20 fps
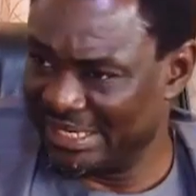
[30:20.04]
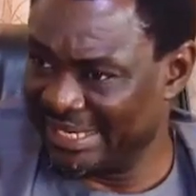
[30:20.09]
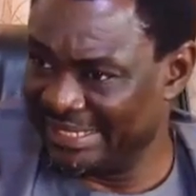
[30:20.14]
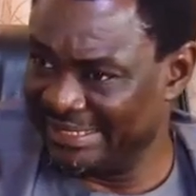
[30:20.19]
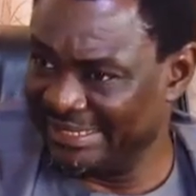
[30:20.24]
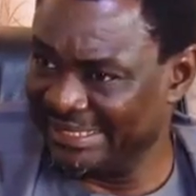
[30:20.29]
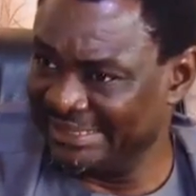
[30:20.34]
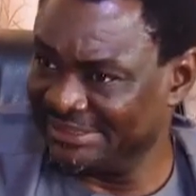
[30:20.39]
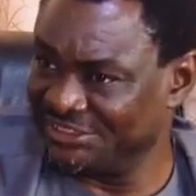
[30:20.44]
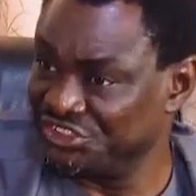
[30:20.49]

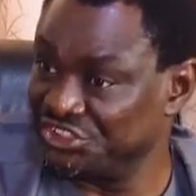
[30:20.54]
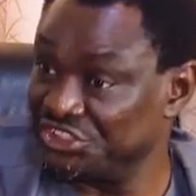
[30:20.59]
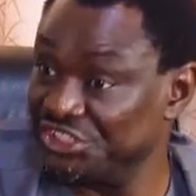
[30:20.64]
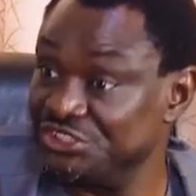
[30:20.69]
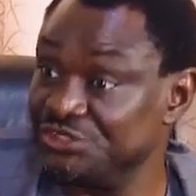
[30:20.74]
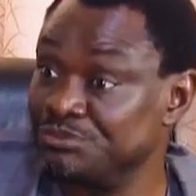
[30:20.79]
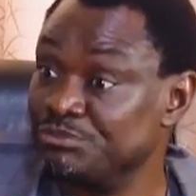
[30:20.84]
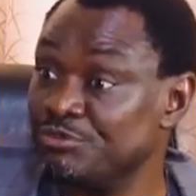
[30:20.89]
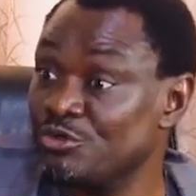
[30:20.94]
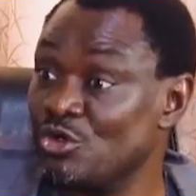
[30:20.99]
an
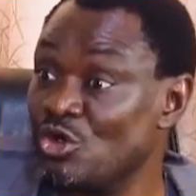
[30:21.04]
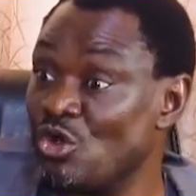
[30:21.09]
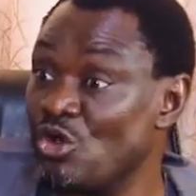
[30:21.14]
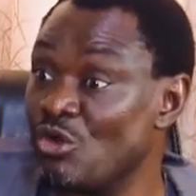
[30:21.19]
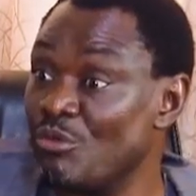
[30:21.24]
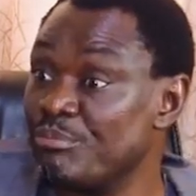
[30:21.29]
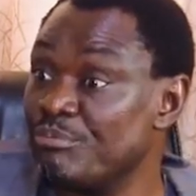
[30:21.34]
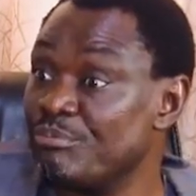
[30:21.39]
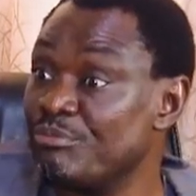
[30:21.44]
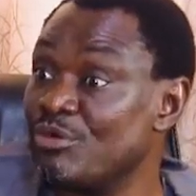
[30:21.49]
exchange
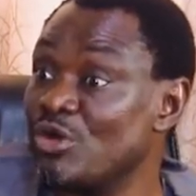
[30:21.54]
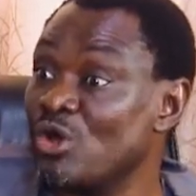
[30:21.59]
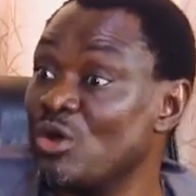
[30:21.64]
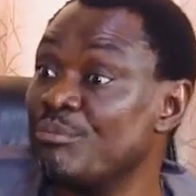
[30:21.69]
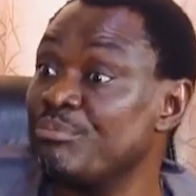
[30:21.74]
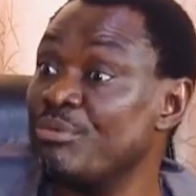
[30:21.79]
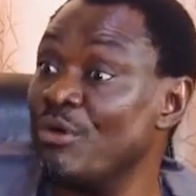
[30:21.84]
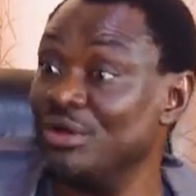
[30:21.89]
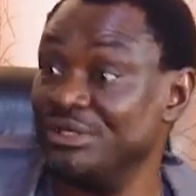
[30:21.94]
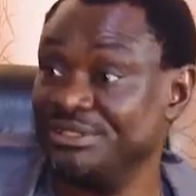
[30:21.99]

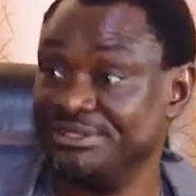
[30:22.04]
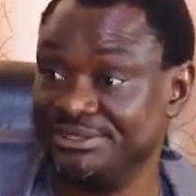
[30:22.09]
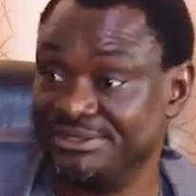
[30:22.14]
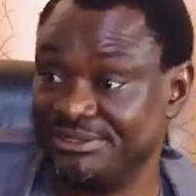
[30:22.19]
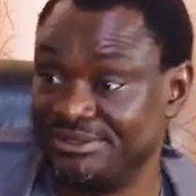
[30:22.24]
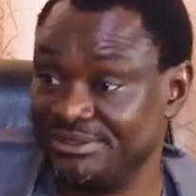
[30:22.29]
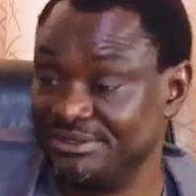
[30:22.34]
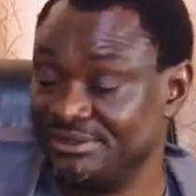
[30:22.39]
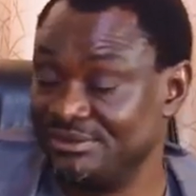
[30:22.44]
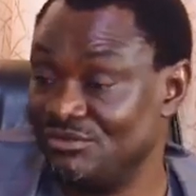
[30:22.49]

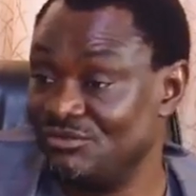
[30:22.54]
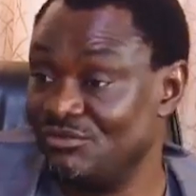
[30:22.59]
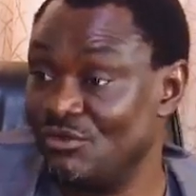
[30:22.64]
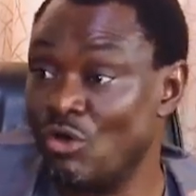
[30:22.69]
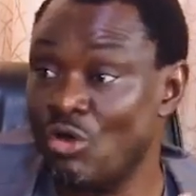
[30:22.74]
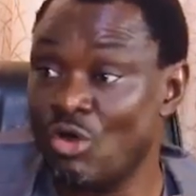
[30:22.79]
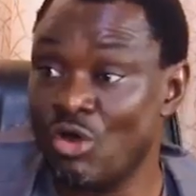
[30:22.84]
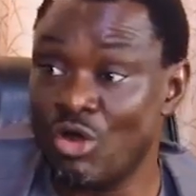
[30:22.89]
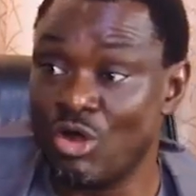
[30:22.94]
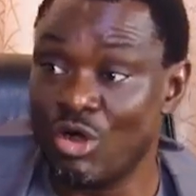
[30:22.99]
point for
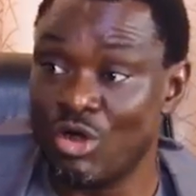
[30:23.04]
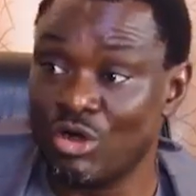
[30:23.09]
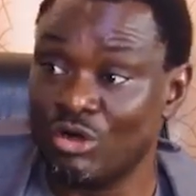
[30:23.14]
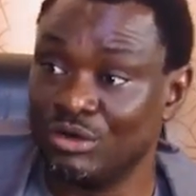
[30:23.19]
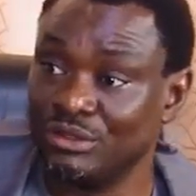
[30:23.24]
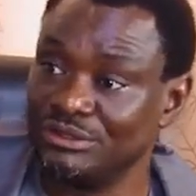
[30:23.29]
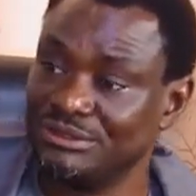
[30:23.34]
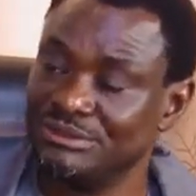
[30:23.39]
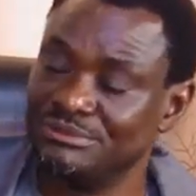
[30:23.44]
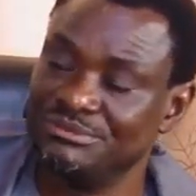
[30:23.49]

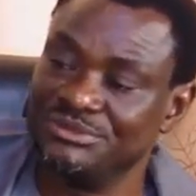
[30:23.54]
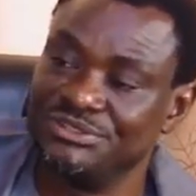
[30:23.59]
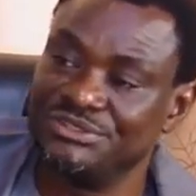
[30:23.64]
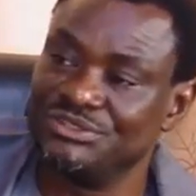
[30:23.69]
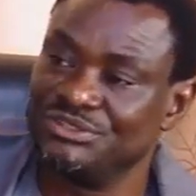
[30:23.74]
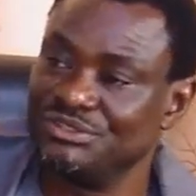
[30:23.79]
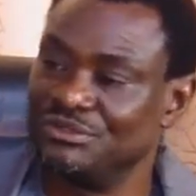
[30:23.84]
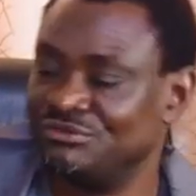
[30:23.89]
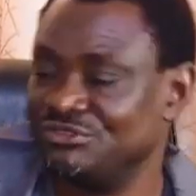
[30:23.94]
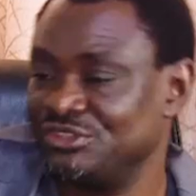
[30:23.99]
all the
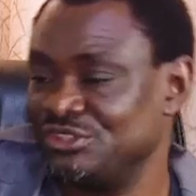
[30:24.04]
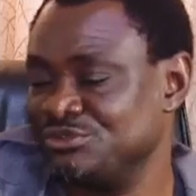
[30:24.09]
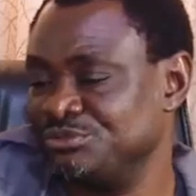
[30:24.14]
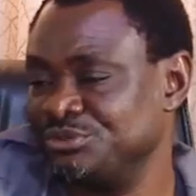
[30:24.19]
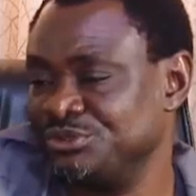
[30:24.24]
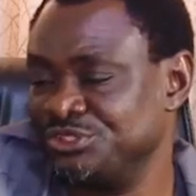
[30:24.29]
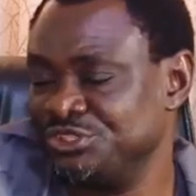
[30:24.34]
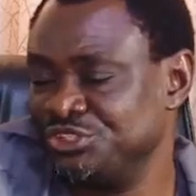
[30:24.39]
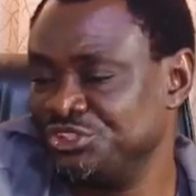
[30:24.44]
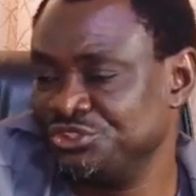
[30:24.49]
means of
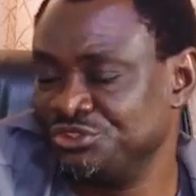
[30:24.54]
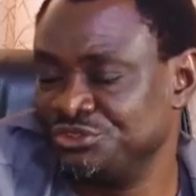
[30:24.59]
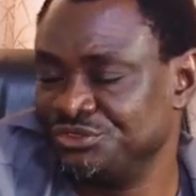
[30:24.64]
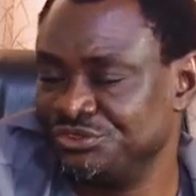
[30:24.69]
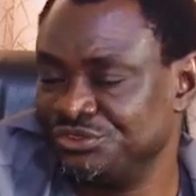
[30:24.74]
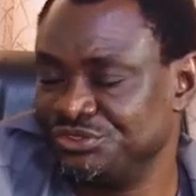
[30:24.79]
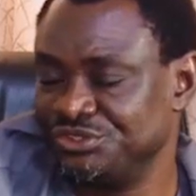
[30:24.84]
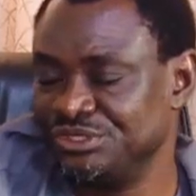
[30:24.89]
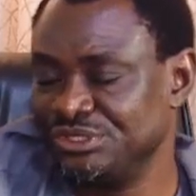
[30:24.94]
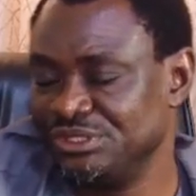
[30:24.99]
transportation
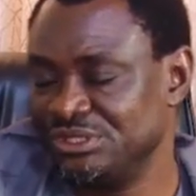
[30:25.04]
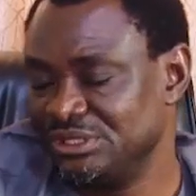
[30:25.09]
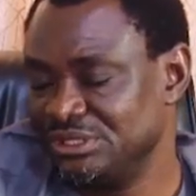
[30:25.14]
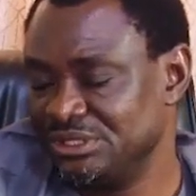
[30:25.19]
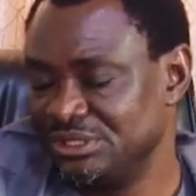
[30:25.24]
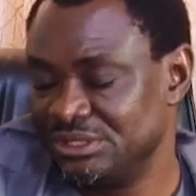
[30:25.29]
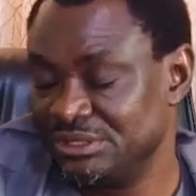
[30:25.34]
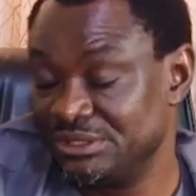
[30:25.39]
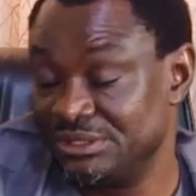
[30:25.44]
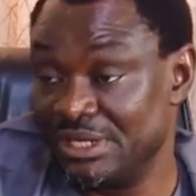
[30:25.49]

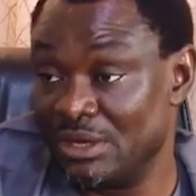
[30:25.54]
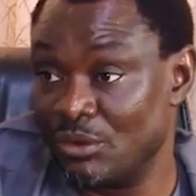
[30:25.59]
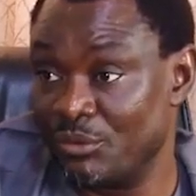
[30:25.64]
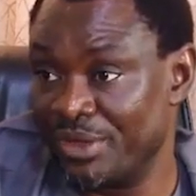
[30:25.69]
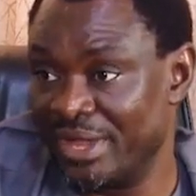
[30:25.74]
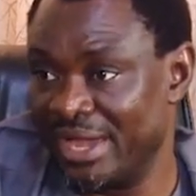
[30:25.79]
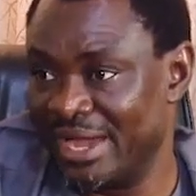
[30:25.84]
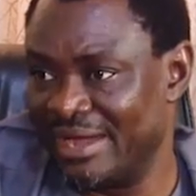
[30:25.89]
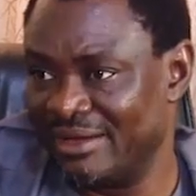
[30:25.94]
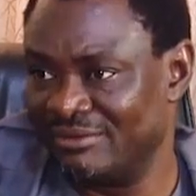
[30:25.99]
that
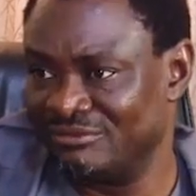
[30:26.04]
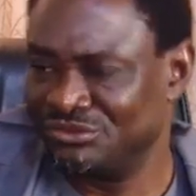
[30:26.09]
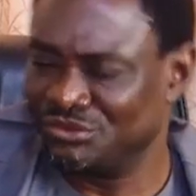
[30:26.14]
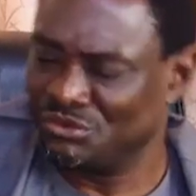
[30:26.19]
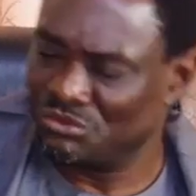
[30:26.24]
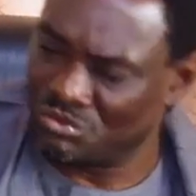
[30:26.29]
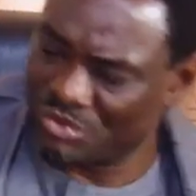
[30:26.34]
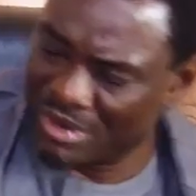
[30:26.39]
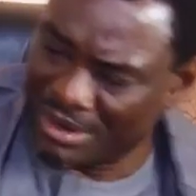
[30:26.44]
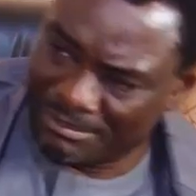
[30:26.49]
we have.
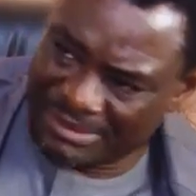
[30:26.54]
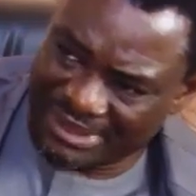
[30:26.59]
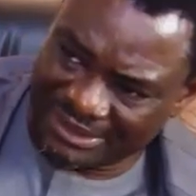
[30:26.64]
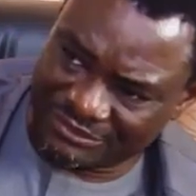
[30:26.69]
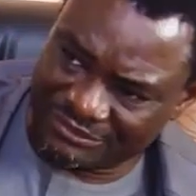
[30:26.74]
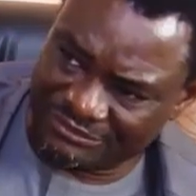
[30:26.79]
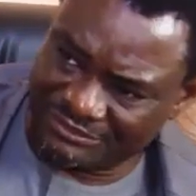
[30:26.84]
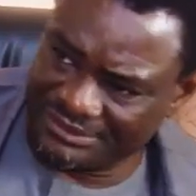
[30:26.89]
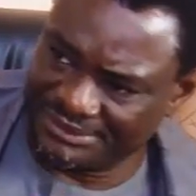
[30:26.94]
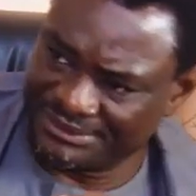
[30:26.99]
So we are
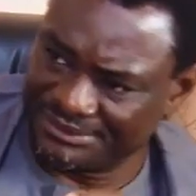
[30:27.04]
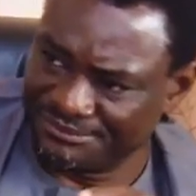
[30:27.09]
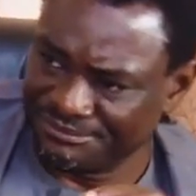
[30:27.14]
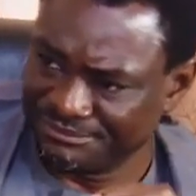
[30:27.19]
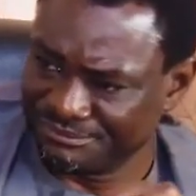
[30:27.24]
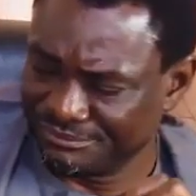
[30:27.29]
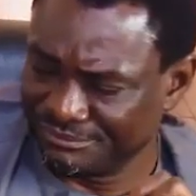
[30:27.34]
part of it.